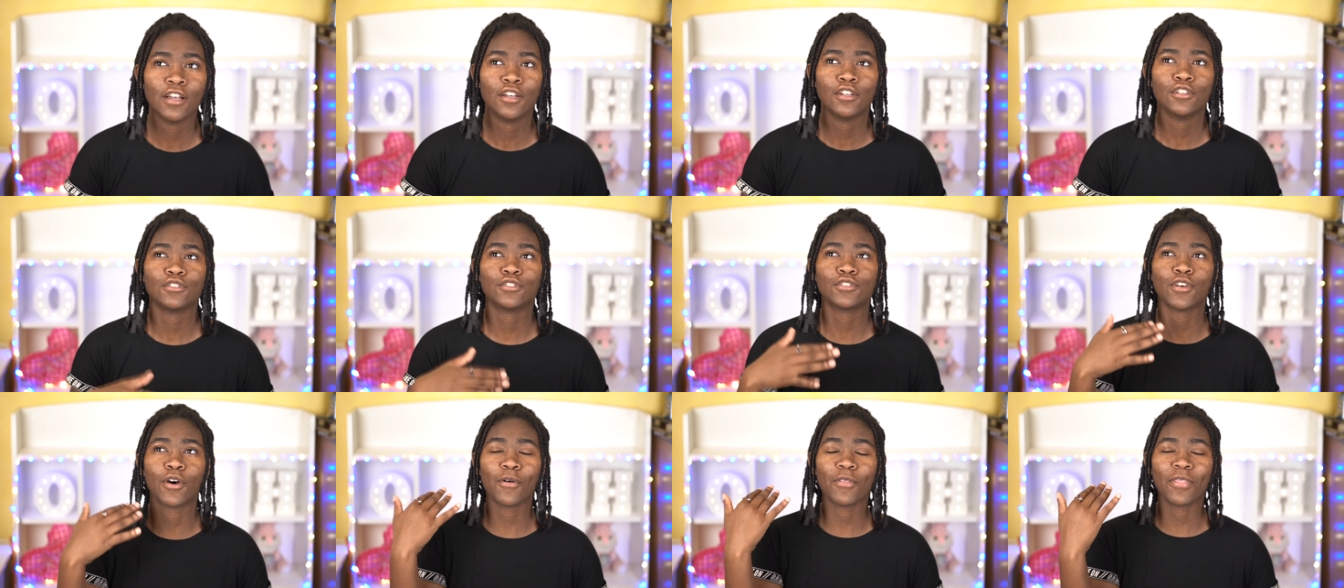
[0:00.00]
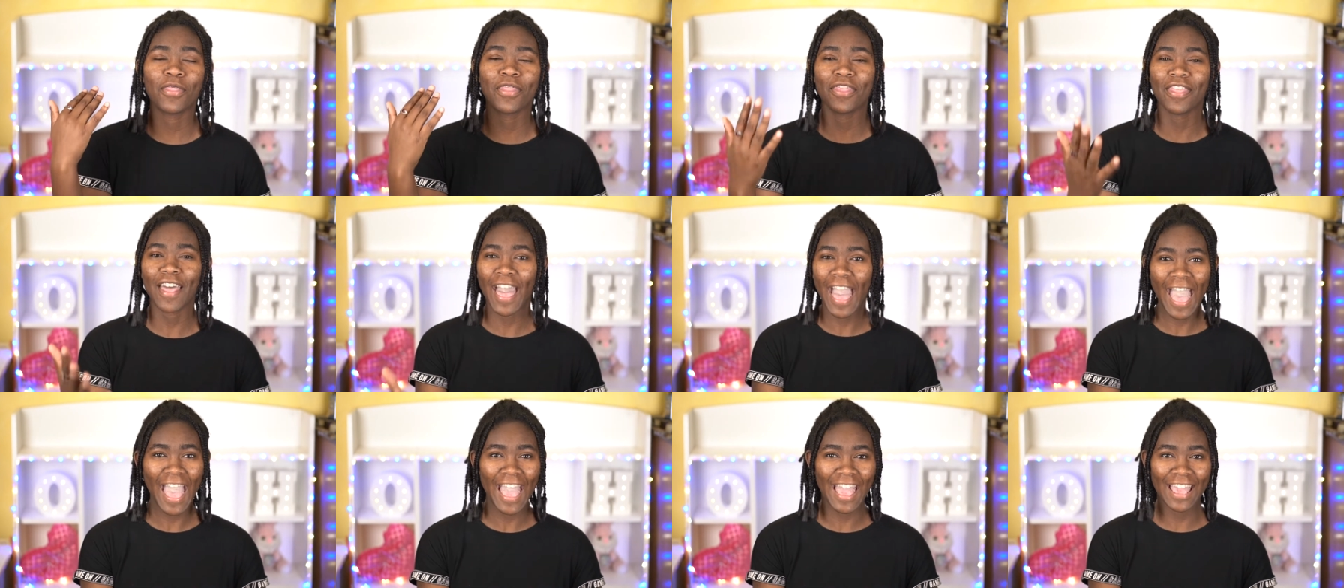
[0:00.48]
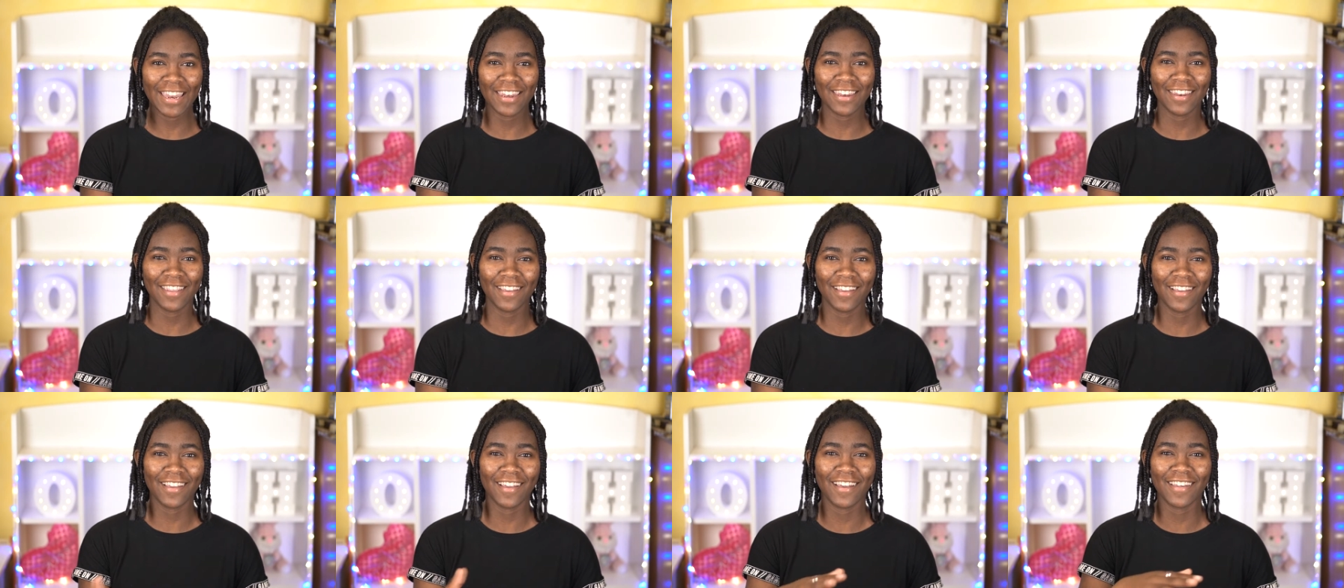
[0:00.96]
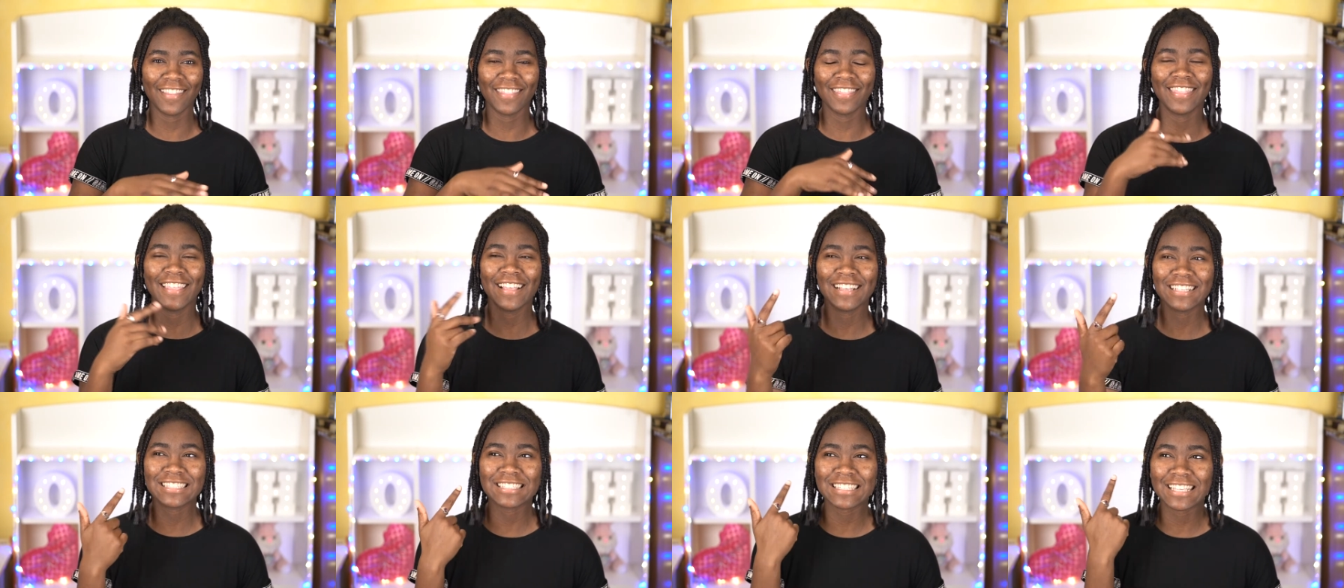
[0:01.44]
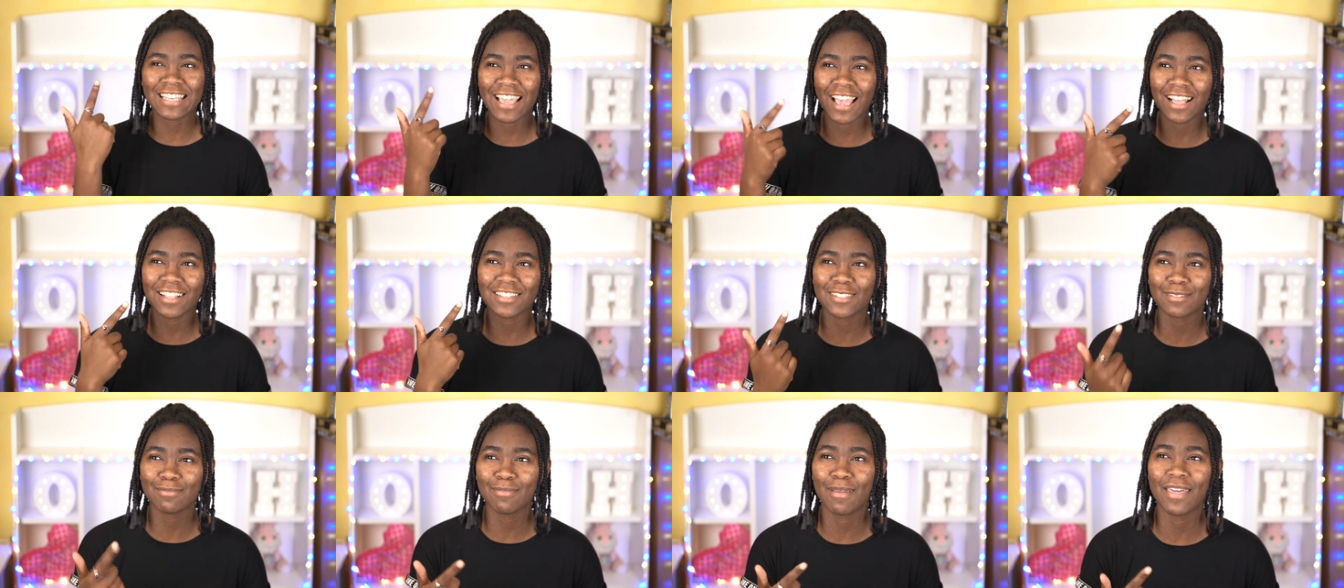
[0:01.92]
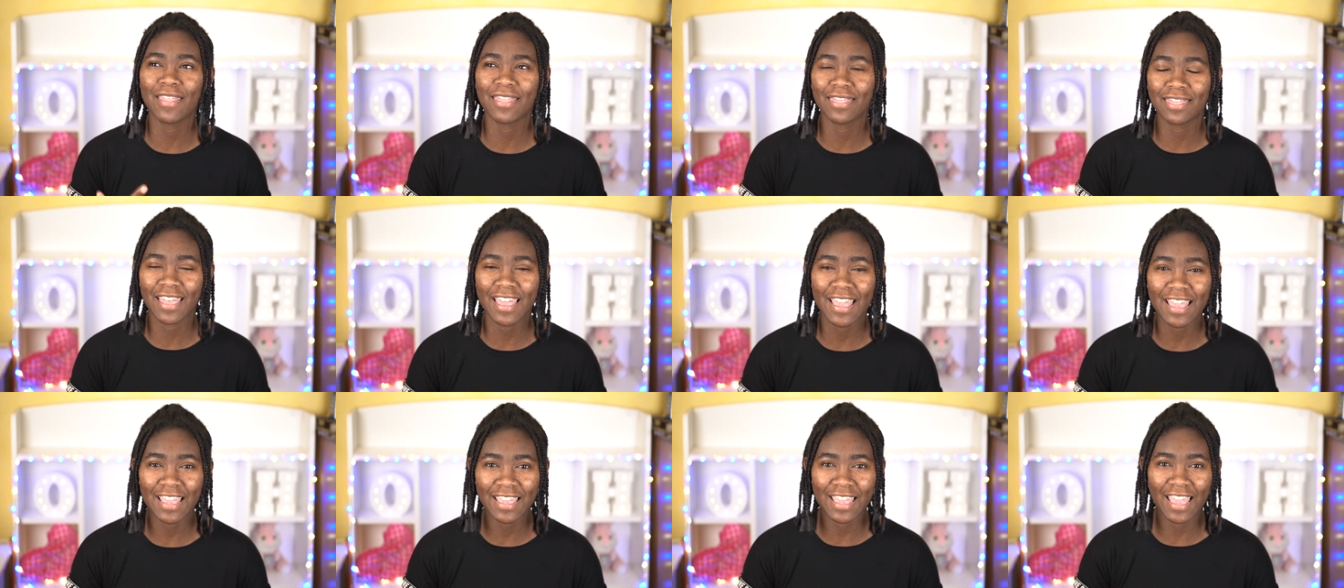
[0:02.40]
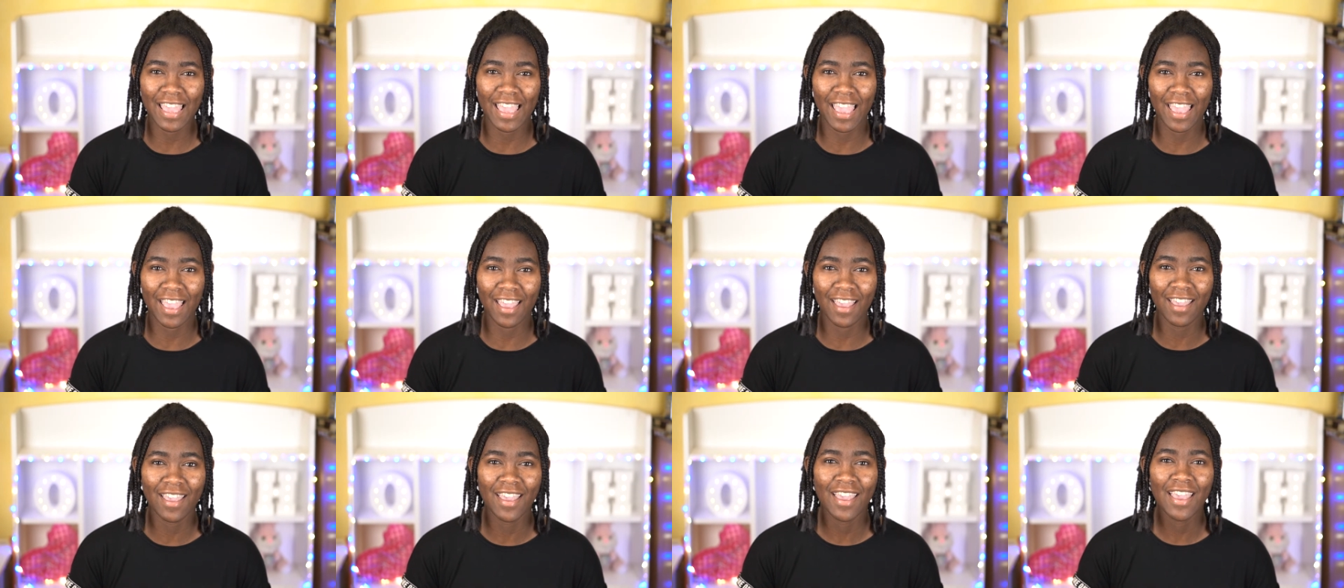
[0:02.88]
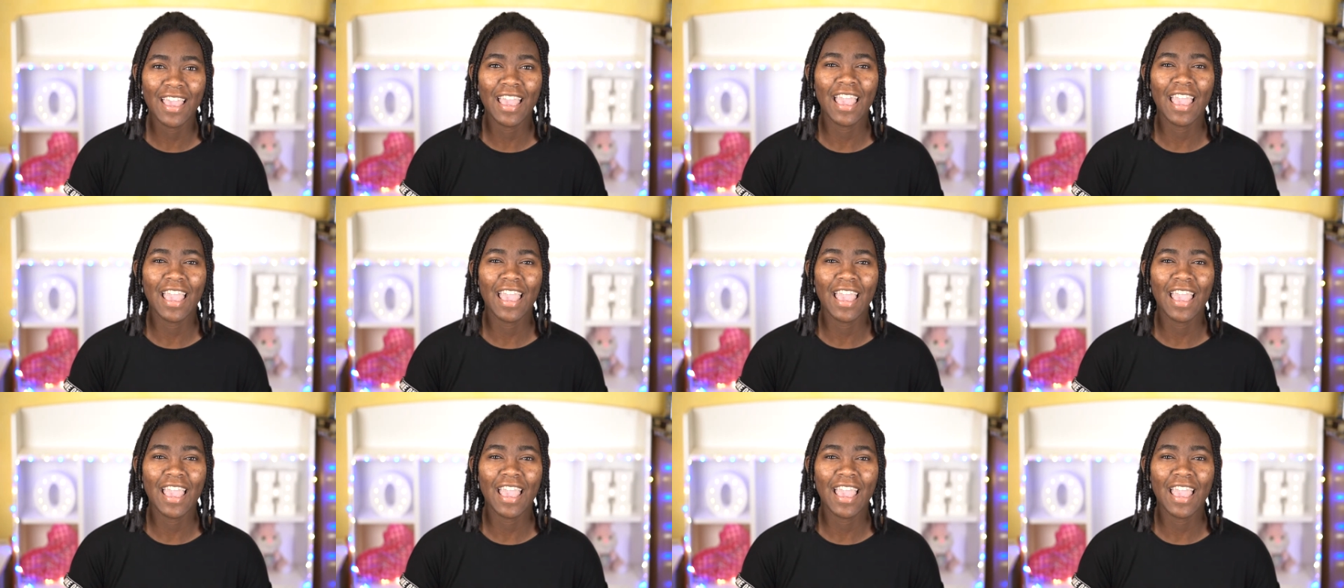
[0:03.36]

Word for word: So then this gets me thinking